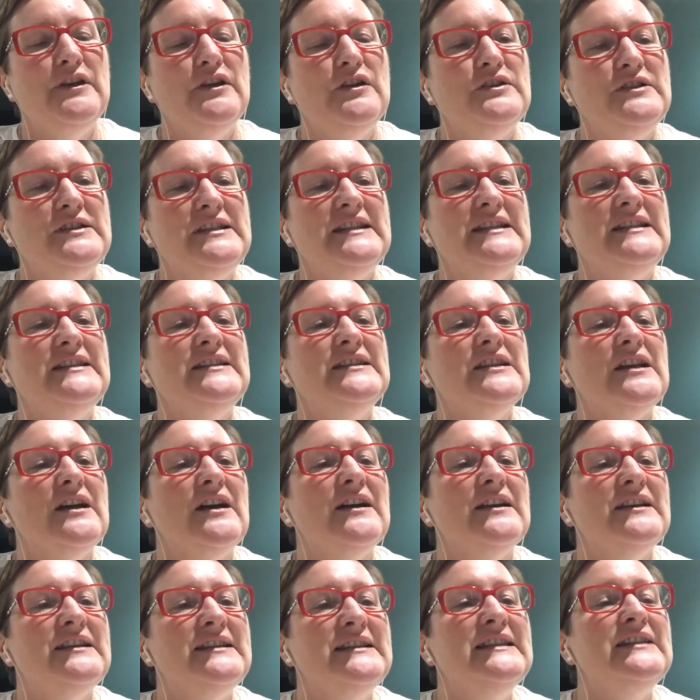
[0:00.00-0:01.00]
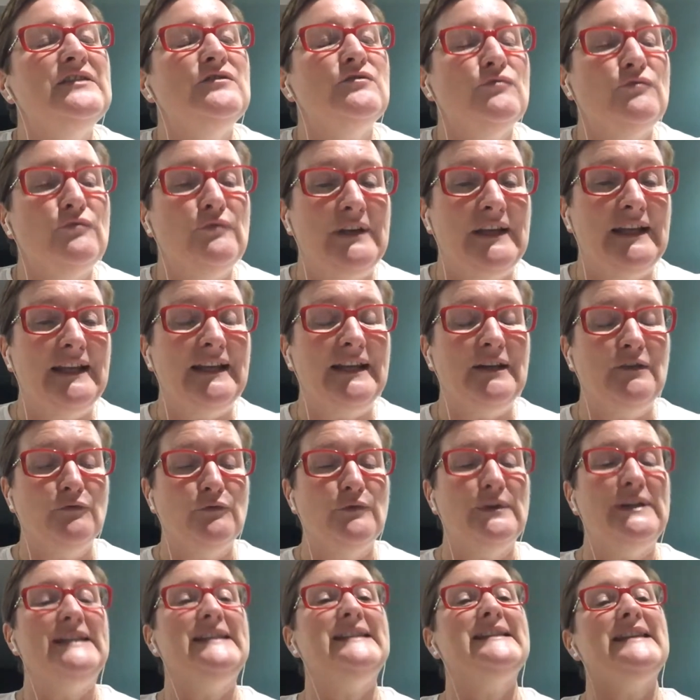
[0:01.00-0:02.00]
didn't really
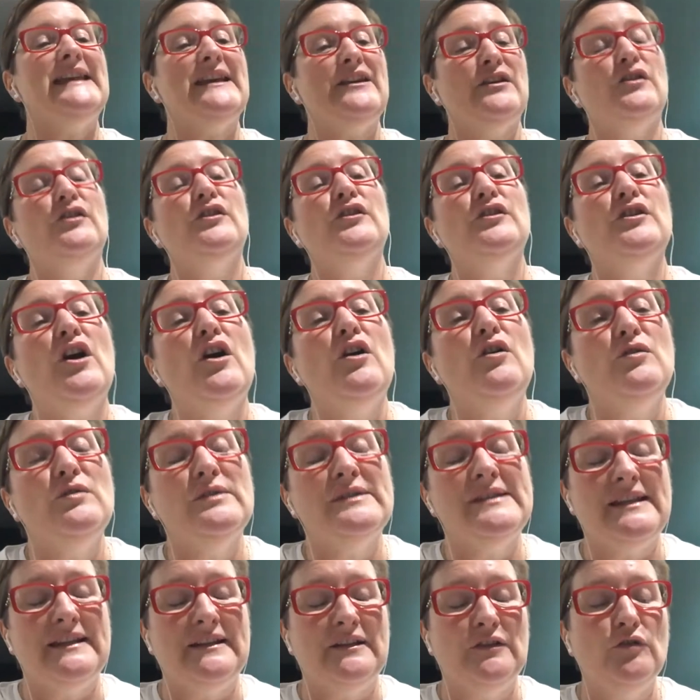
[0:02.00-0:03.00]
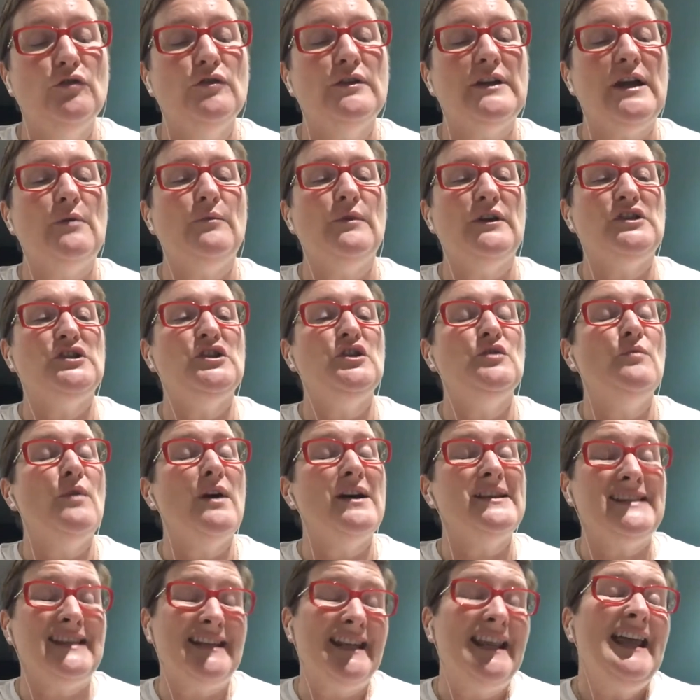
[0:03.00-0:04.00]
reset her goals and look at where she
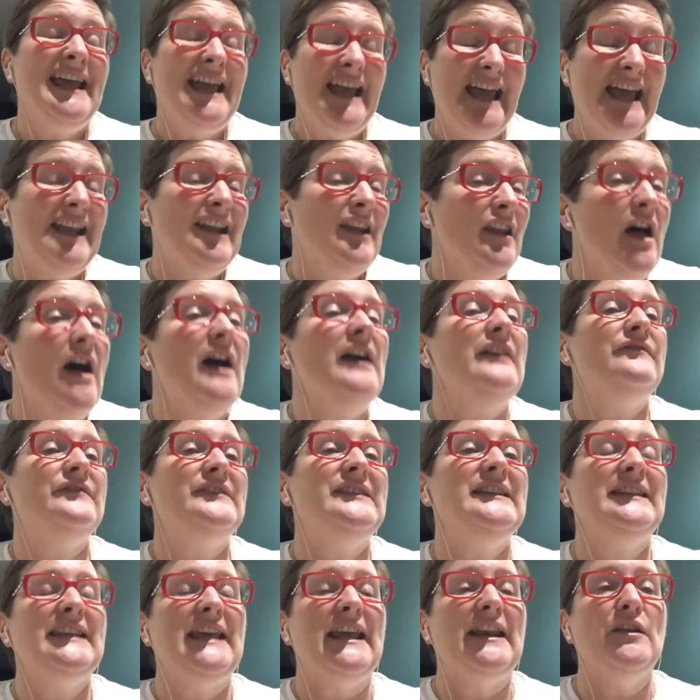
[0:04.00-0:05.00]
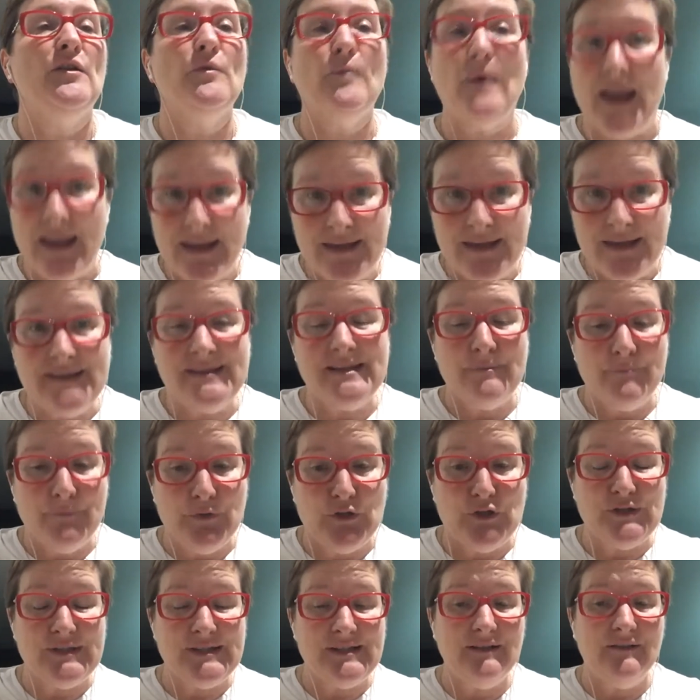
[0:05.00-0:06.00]
was, and life did get in the way. And some
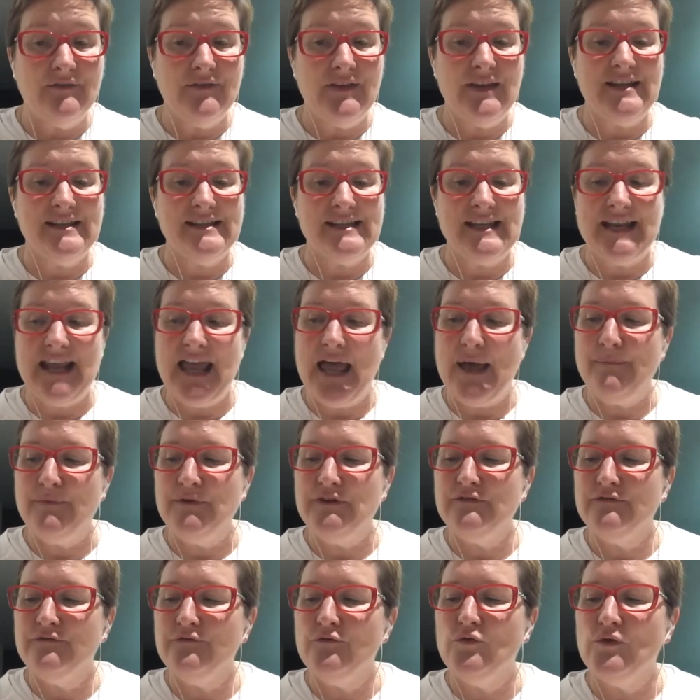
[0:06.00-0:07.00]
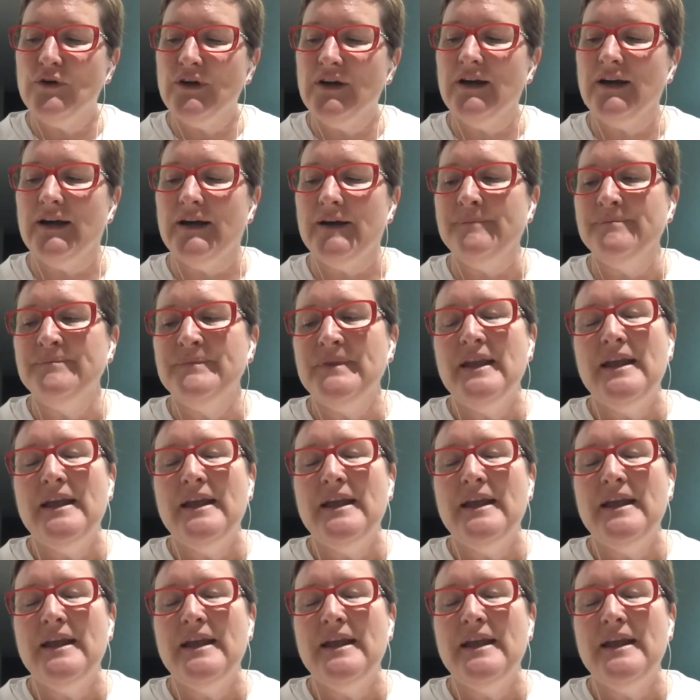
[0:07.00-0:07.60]
personal things had happened for her.